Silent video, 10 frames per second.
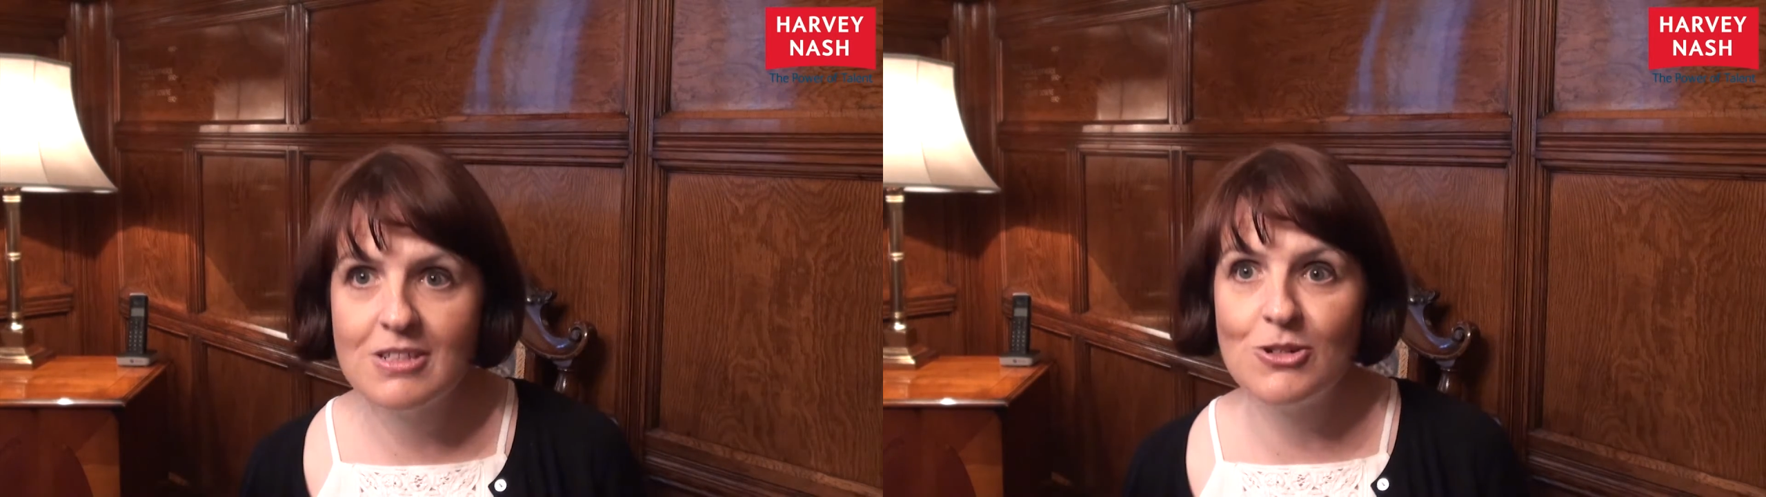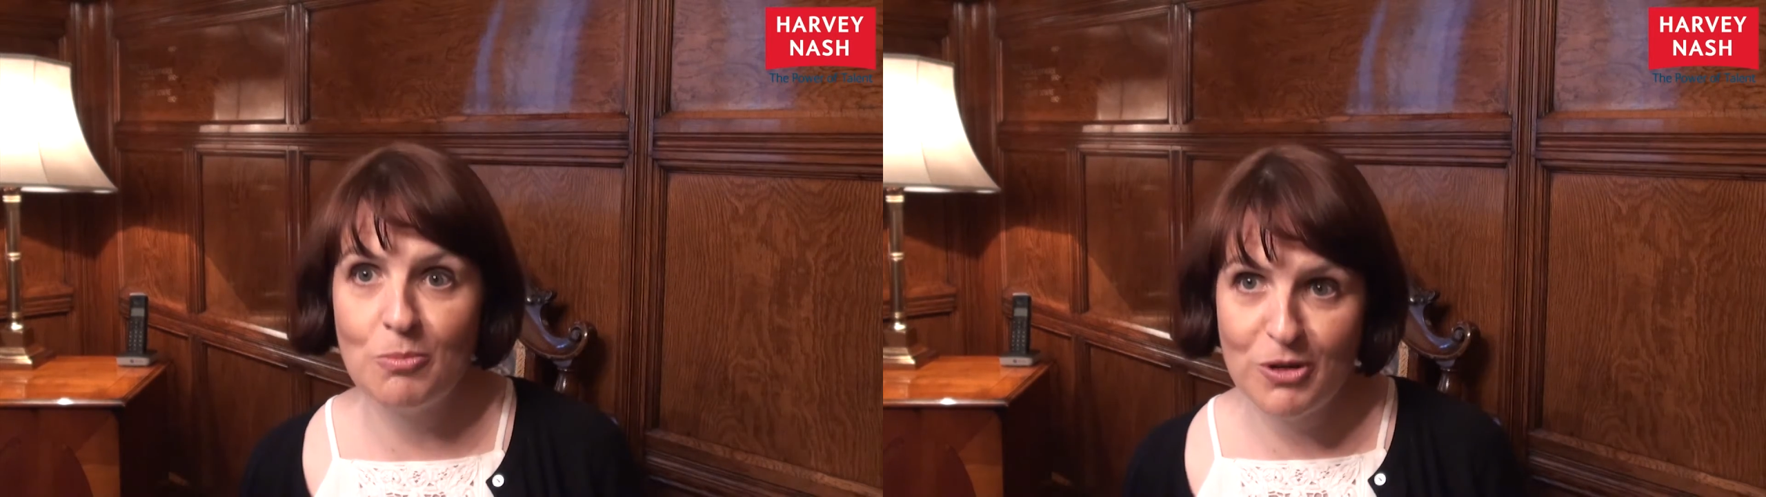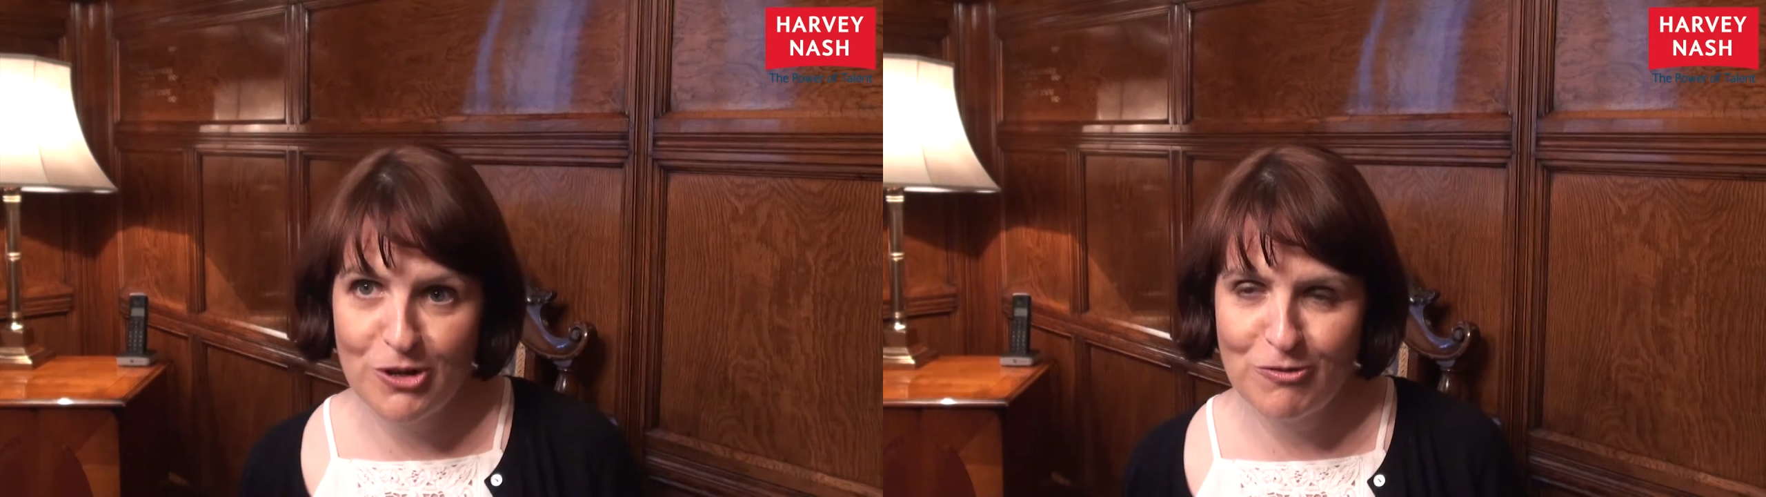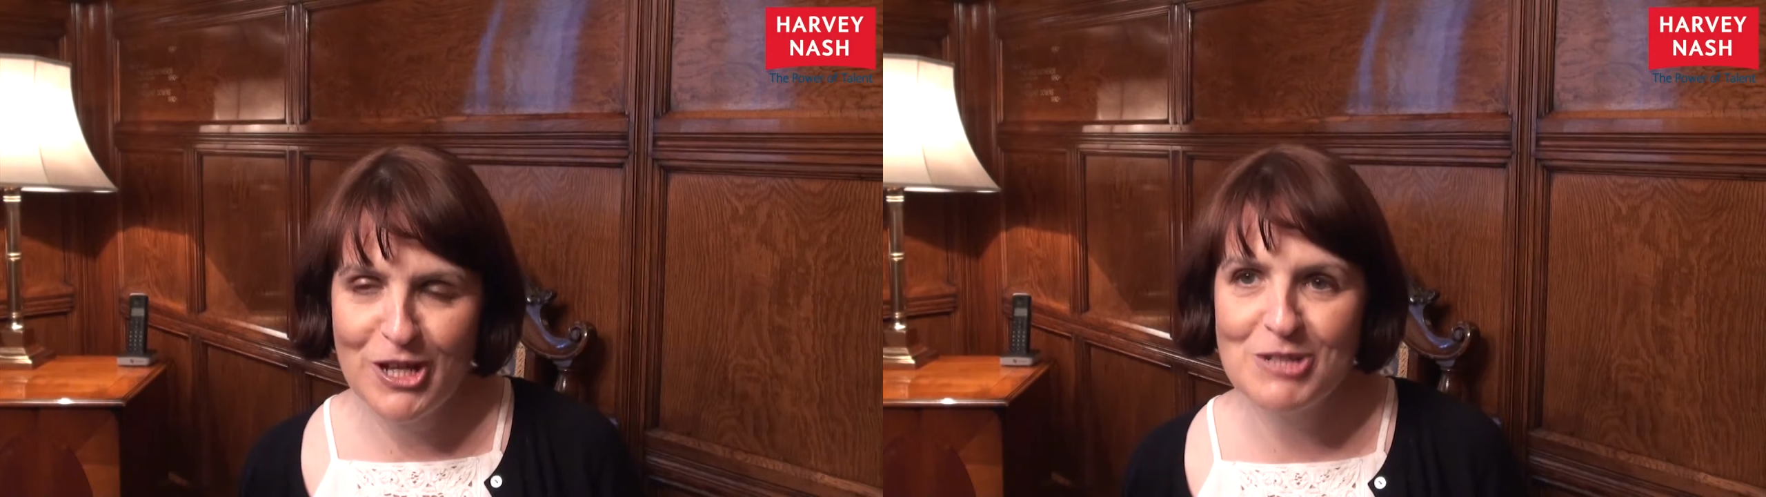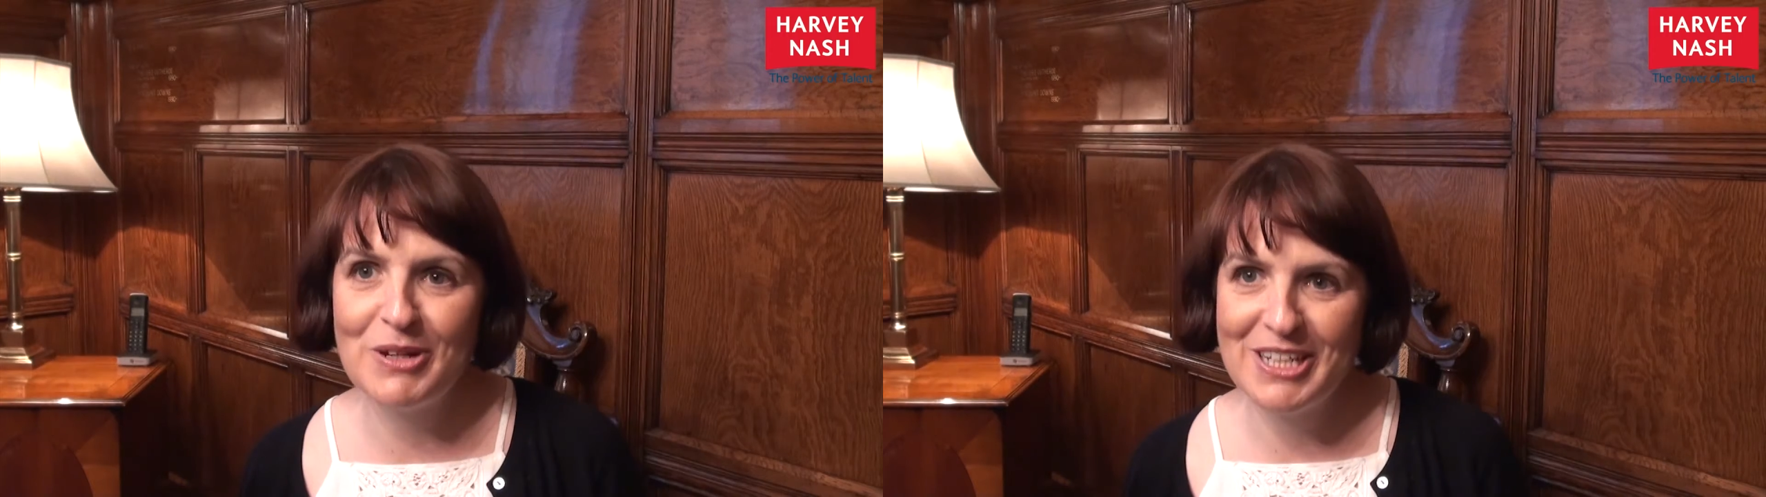It's not
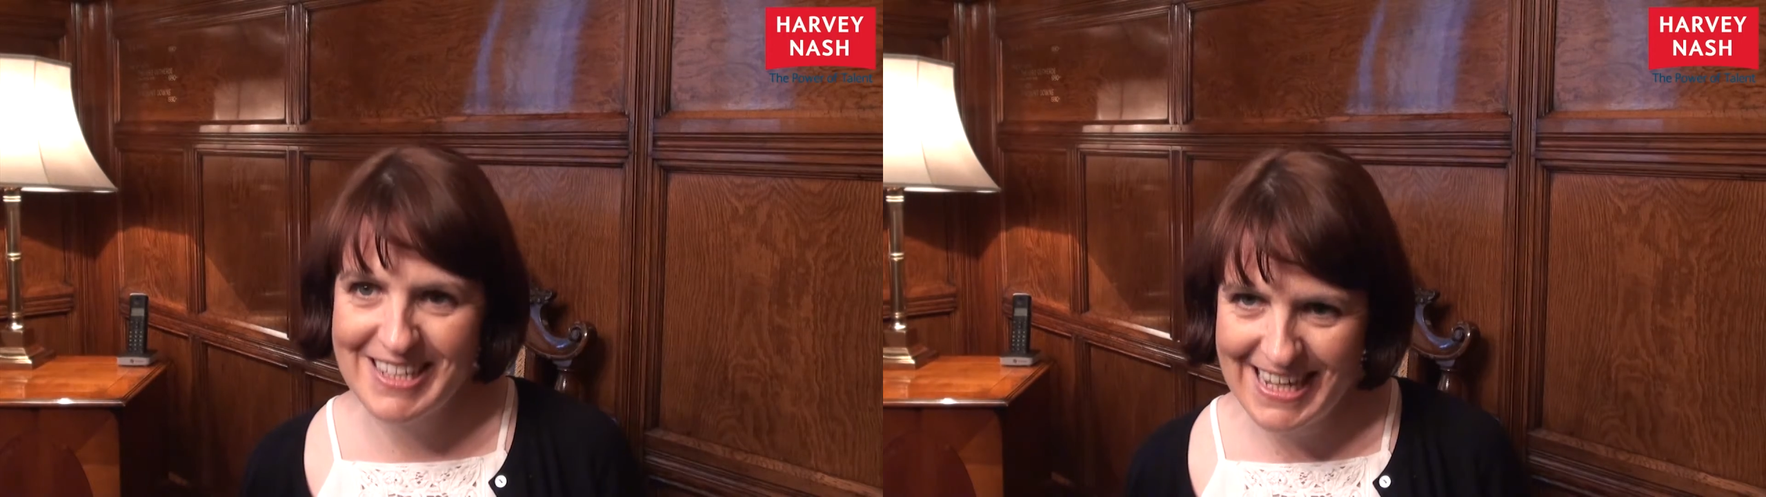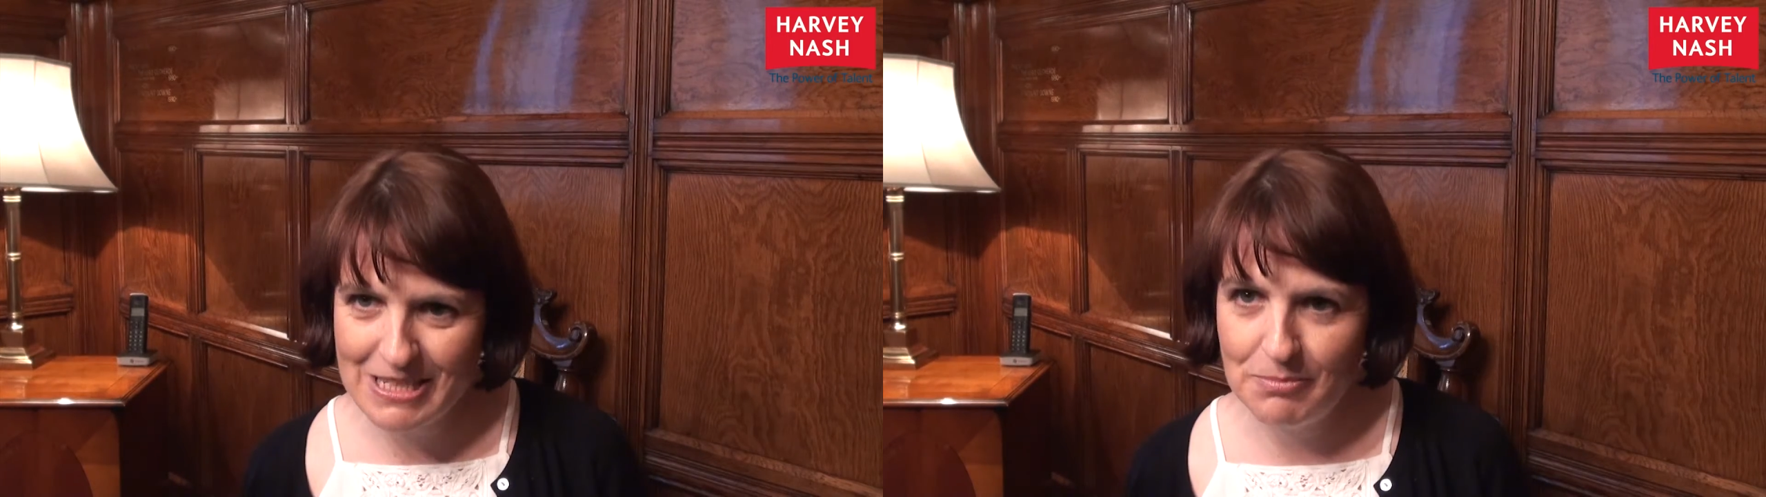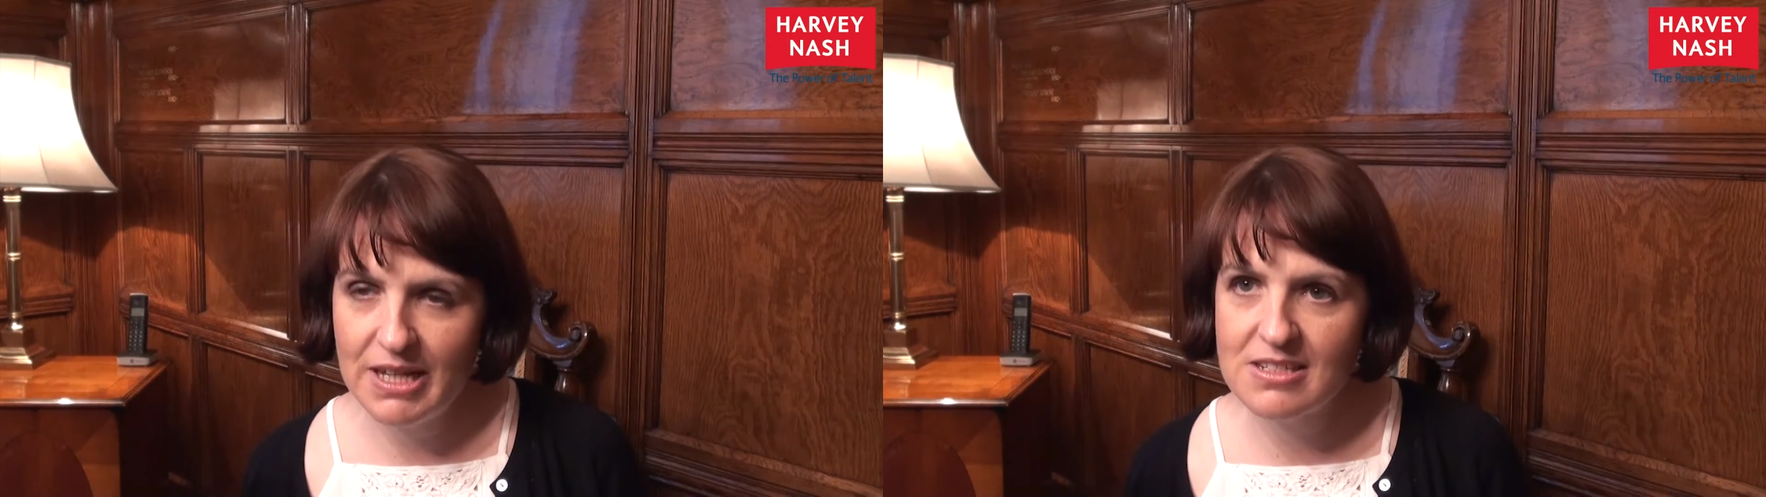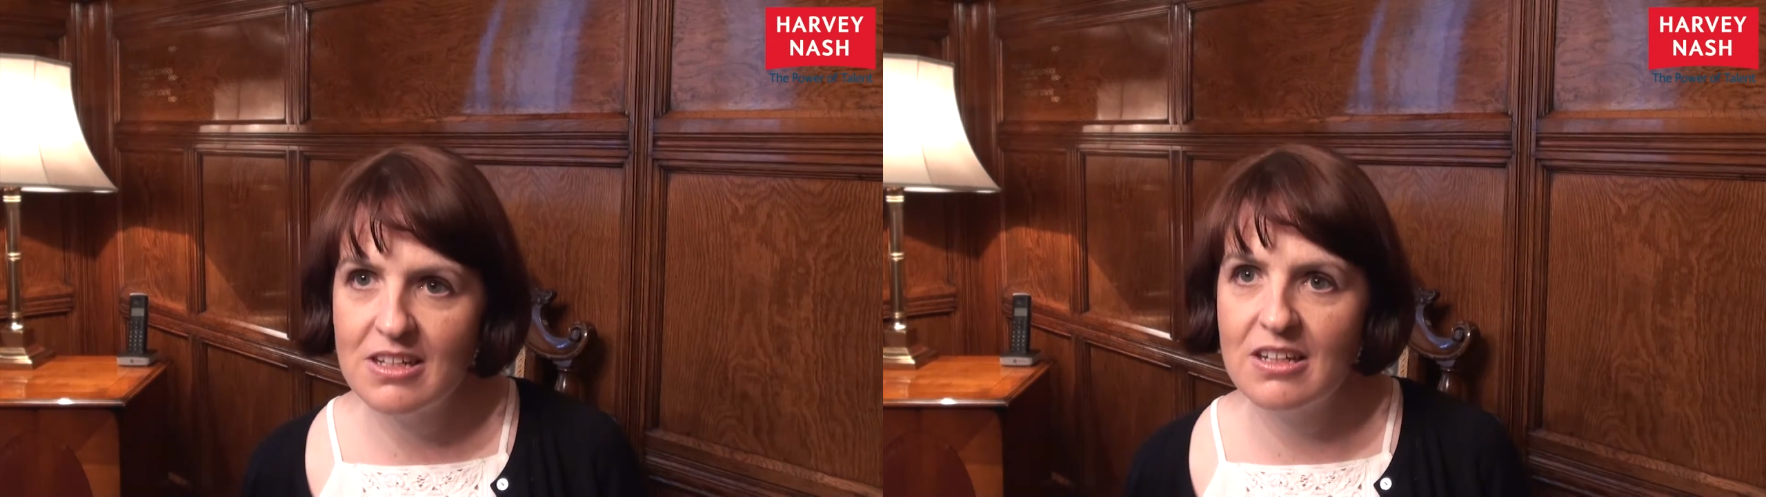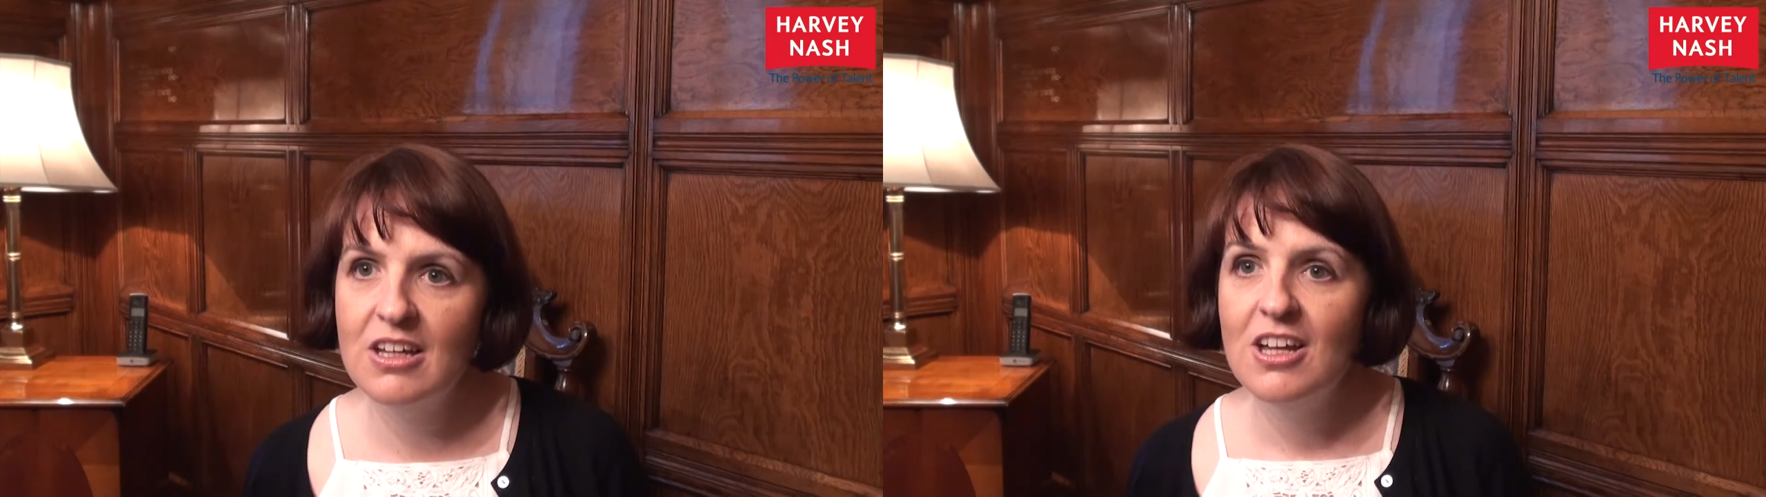perfect, but it's getting
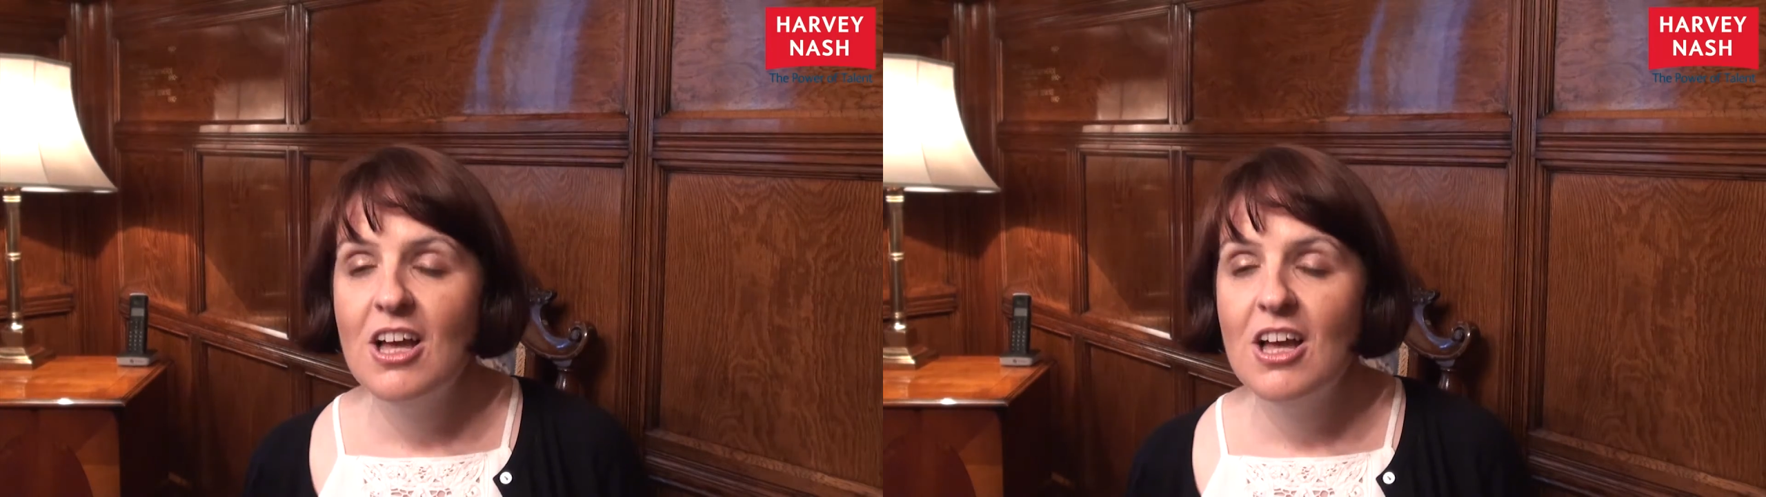better.